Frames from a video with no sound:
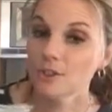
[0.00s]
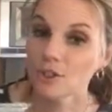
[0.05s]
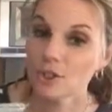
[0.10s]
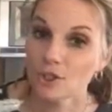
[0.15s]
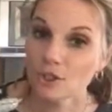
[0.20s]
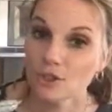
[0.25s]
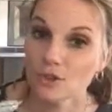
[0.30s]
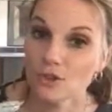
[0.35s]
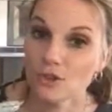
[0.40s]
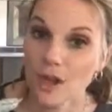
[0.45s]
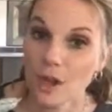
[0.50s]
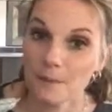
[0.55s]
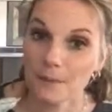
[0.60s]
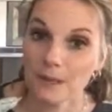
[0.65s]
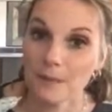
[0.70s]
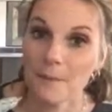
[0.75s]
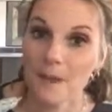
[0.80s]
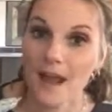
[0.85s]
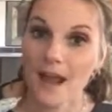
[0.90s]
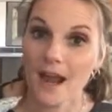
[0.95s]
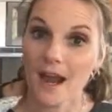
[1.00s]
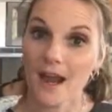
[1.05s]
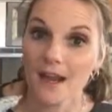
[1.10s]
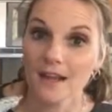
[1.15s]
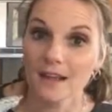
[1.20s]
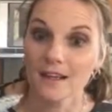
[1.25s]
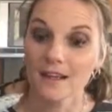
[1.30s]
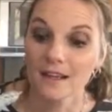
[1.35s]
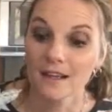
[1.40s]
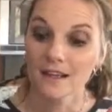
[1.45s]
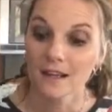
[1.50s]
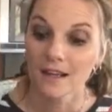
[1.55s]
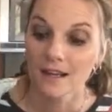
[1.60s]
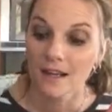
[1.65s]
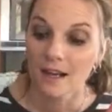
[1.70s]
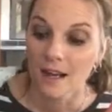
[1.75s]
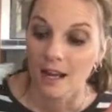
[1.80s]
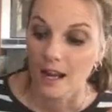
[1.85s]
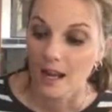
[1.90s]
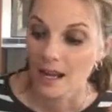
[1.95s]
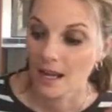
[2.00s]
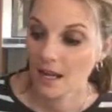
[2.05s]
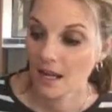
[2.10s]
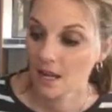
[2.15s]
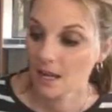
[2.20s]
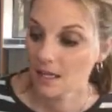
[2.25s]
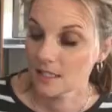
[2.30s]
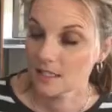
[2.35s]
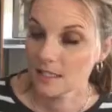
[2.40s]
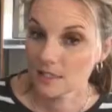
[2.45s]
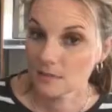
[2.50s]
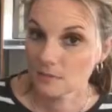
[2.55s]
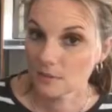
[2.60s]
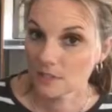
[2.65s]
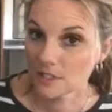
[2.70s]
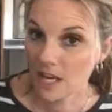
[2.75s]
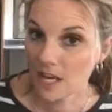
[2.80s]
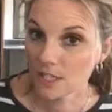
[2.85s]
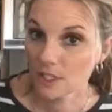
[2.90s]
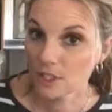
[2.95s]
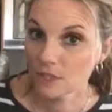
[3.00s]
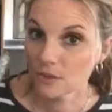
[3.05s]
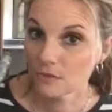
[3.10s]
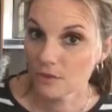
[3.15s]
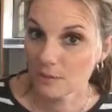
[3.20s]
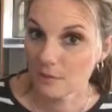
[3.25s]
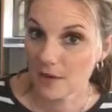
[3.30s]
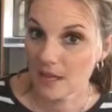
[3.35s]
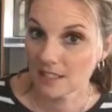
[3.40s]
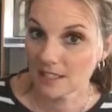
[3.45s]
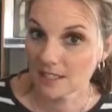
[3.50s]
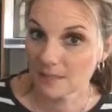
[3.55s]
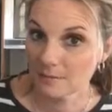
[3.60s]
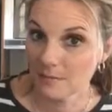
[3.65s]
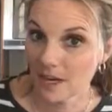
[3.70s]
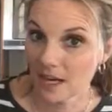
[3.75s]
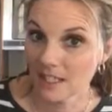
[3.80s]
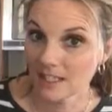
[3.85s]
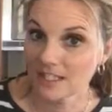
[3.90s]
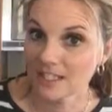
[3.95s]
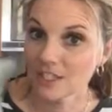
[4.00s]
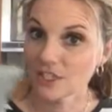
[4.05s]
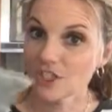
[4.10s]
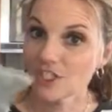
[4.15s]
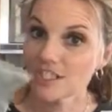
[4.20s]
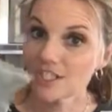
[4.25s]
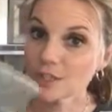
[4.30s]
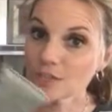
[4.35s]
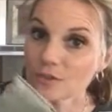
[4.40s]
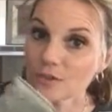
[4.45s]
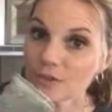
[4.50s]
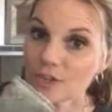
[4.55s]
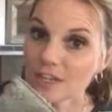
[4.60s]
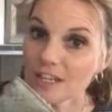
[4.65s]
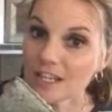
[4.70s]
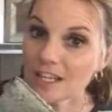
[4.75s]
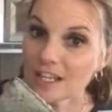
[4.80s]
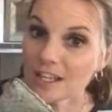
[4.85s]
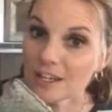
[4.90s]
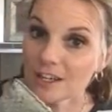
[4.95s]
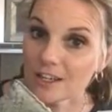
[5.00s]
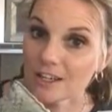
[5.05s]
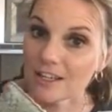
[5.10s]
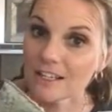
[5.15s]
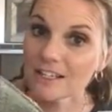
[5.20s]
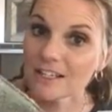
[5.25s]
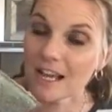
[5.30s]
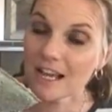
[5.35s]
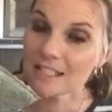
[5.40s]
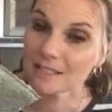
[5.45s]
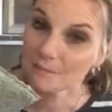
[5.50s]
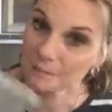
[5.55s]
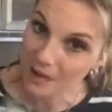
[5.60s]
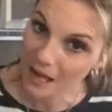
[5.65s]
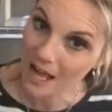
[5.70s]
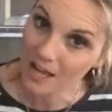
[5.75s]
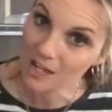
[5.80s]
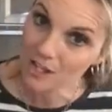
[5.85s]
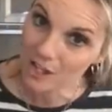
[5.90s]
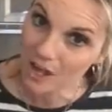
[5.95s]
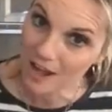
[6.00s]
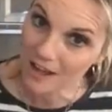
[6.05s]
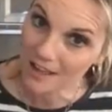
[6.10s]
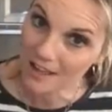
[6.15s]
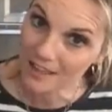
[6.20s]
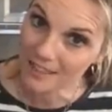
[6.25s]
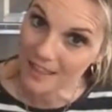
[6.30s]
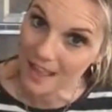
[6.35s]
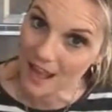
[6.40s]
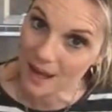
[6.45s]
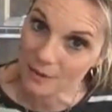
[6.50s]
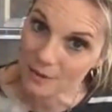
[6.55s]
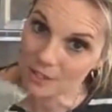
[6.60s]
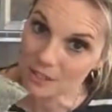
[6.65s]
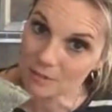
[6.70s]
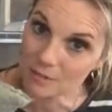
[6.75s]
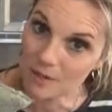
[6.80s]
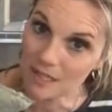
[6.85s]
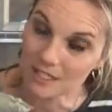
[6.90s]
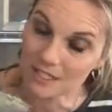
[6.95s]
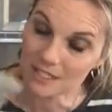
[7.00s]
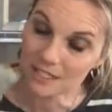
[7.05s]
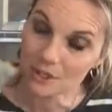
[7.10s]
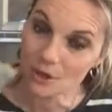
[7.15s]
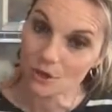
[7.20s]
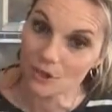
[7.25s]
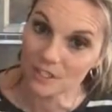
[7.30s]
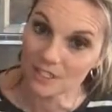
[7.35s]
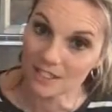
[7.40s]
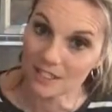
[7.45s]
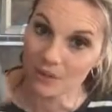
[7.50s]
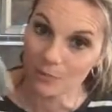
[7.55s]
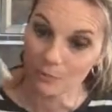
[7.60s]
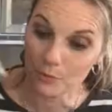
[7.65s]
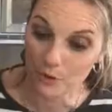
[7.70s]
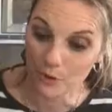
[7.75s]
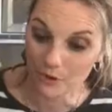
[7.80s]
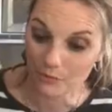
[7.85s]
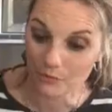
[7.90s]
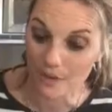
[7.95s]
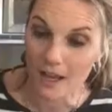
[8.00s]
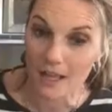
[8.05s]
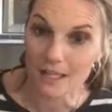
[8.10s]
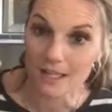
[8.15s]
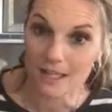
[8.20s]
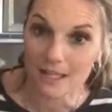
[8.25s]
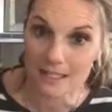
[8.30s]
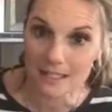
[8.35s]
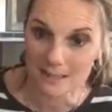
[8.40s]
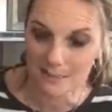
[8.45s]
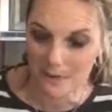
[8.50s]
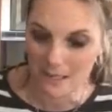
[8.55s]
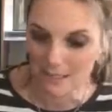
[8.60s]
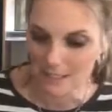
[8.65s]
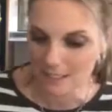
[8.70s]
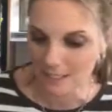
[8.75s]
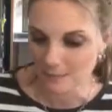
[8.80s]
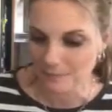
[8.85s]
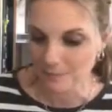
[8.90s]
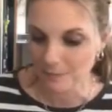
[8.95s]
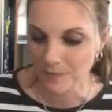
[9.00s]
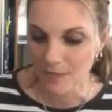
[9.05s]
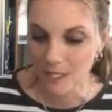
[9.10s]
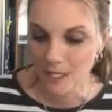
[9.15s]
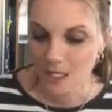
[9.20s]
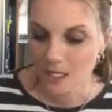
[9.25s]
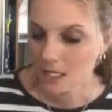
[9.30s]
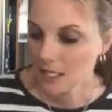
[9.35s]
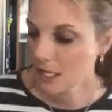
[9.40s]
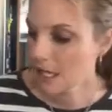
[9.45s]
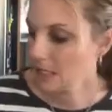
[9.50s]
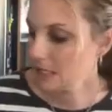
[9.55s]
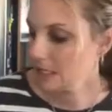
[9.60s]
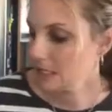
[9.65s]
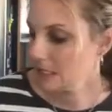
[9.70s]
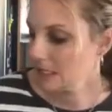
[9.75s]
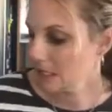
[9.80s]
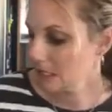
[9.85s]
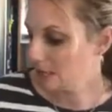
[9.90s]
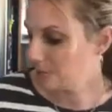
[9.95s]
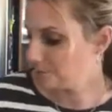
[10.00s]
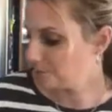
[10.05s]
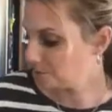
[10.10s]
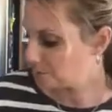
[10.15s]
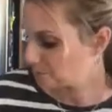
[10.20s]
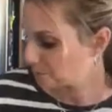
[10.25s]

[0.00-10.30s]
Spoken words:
2 come in a pack, and it will last you for months and months. There's silver in here. It has backlock in that, which means it's going to self-purify. It's amazing. Next thing,